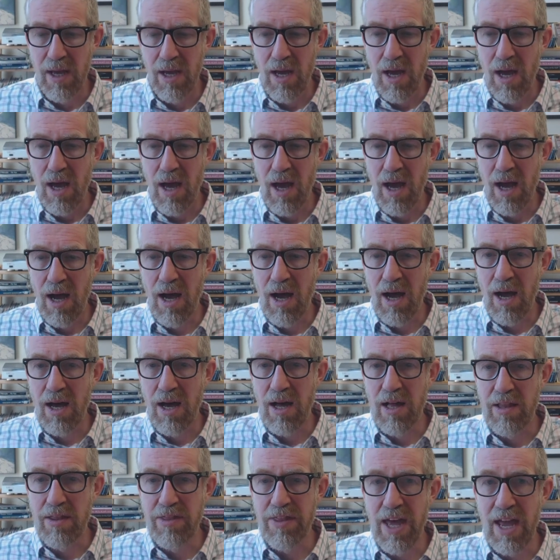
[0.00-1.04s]
Uh,
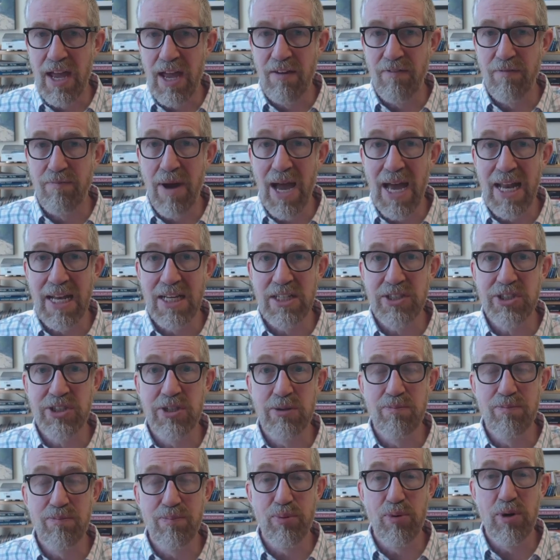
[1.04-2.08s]
they've managed to
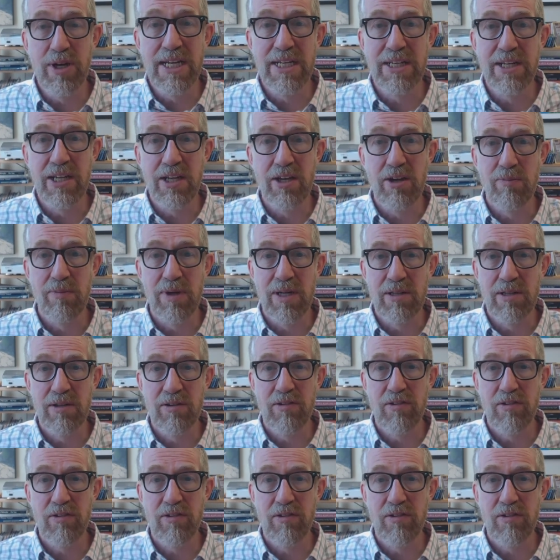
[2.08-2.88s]
breed humans